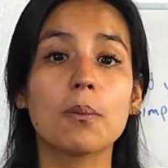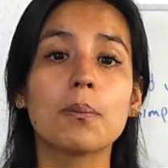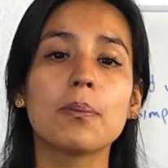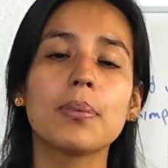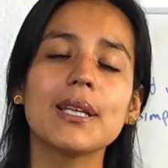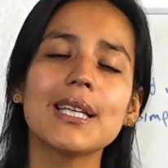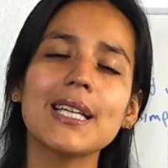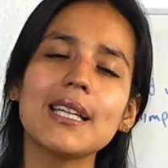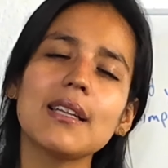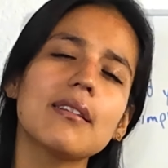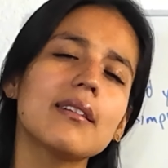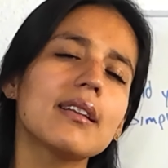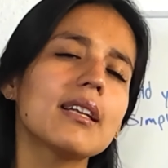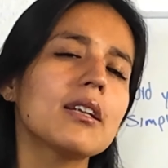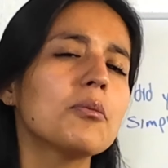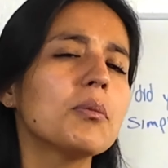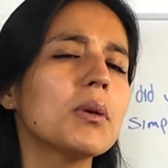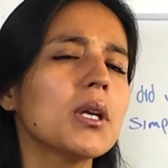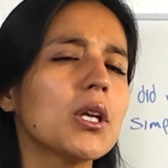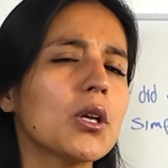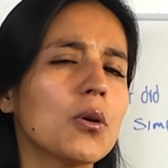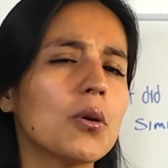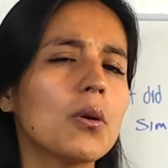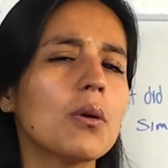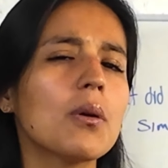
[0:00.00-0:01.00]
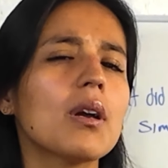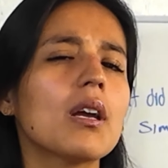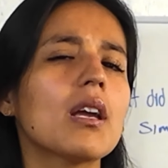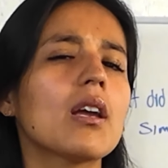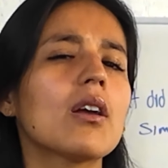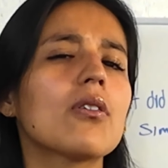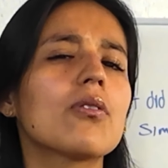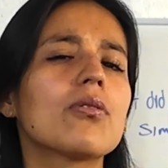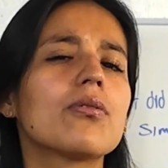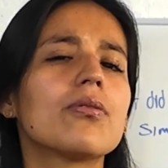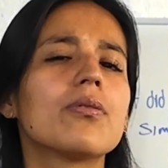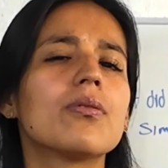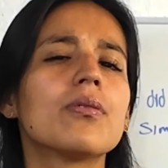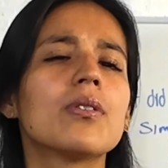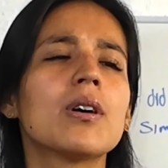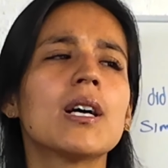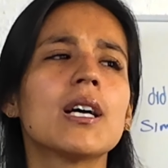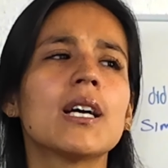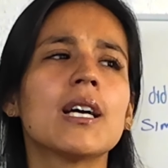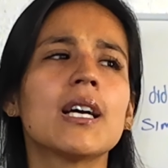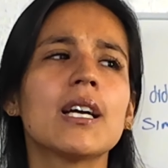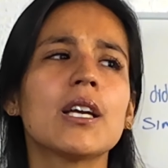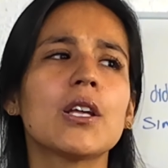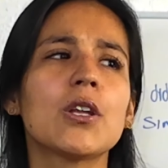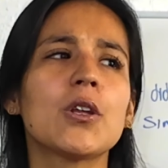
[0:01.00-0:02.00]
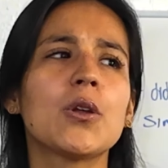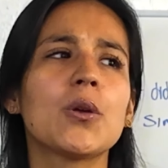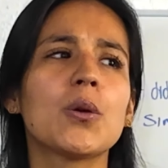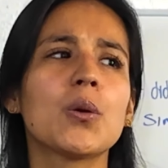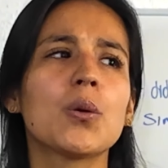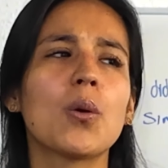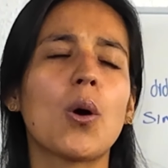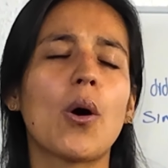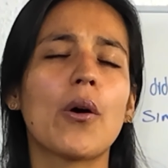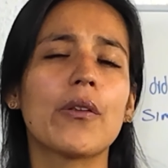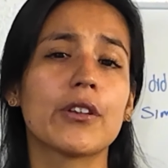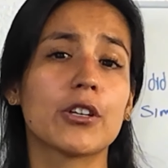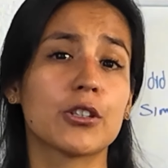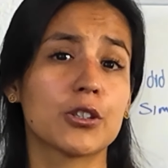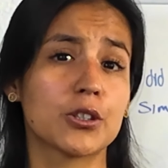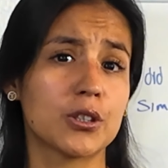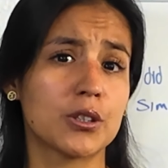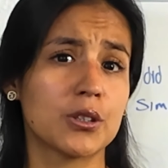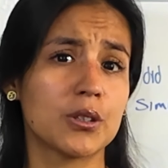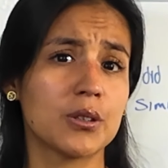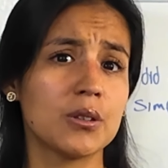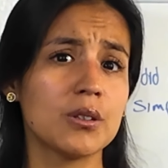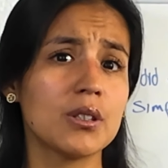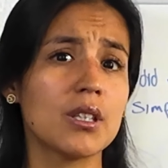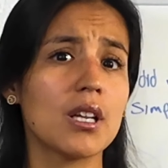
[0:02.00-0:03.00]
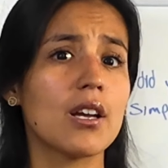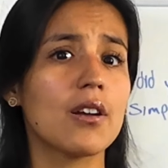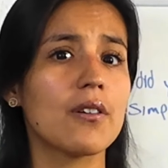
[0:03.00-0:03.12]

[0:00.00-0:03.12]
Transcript: Please let me know if you understood.